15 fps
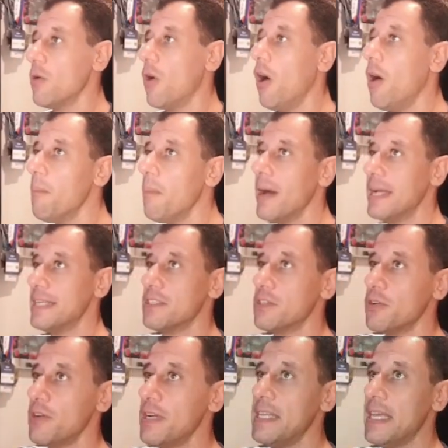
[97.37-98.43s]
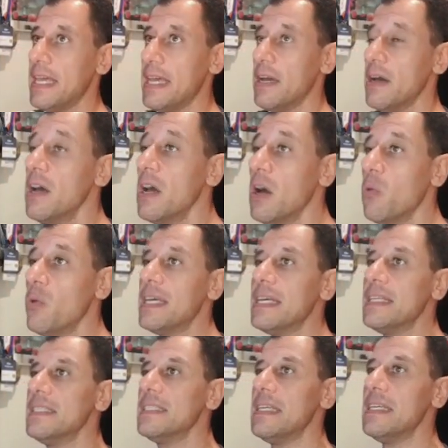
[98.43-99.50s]
on my screen here, we
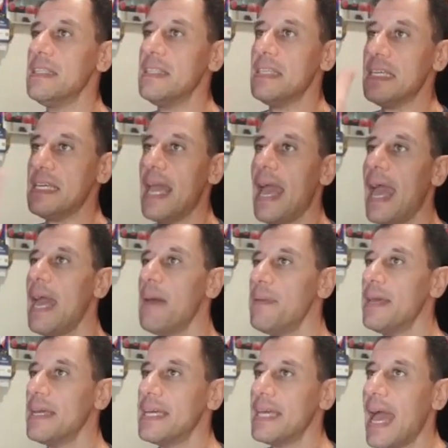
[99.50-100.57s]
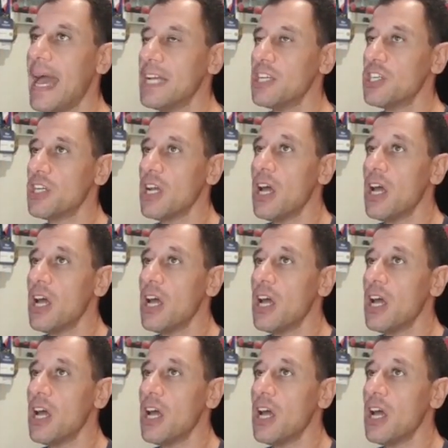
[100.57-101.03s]
can see the Epic Cash